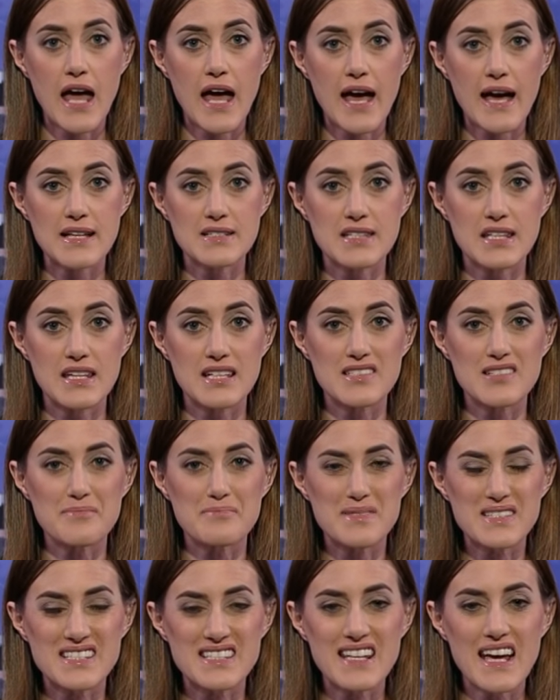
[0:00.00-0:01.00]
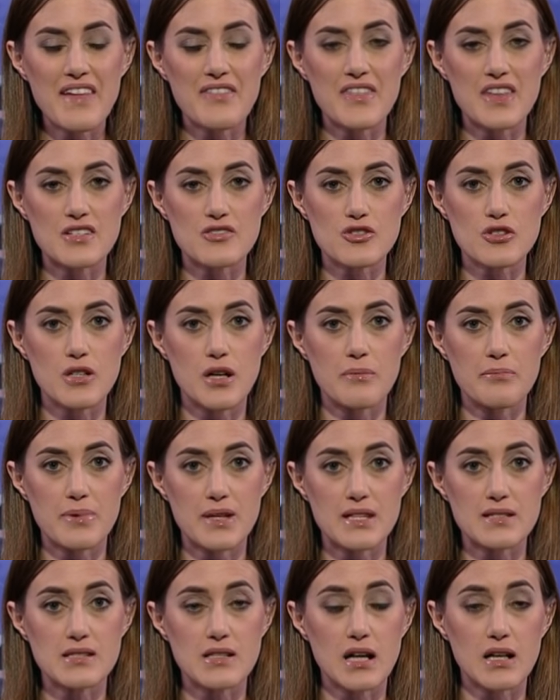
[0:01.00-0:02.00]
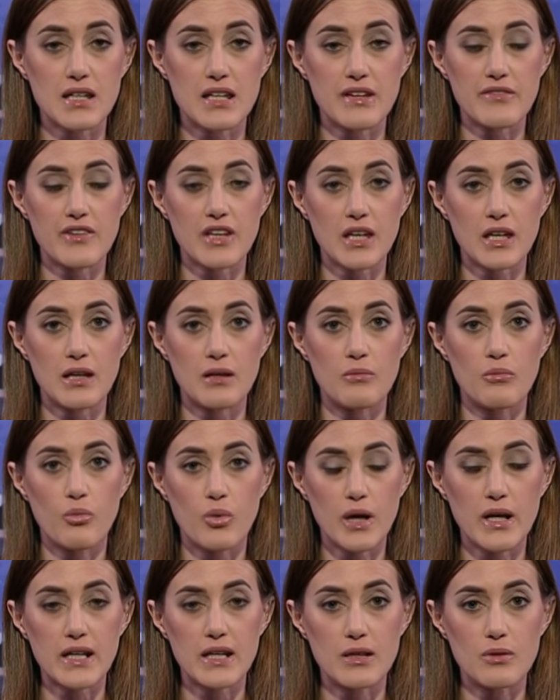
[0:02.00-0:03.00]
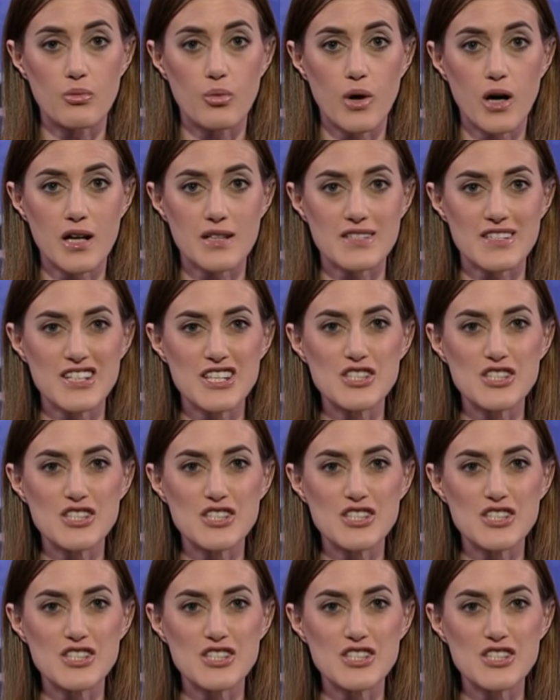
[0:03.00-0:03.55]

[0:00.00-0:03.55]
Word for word: as he's upset that Trump is not giving him what he wants.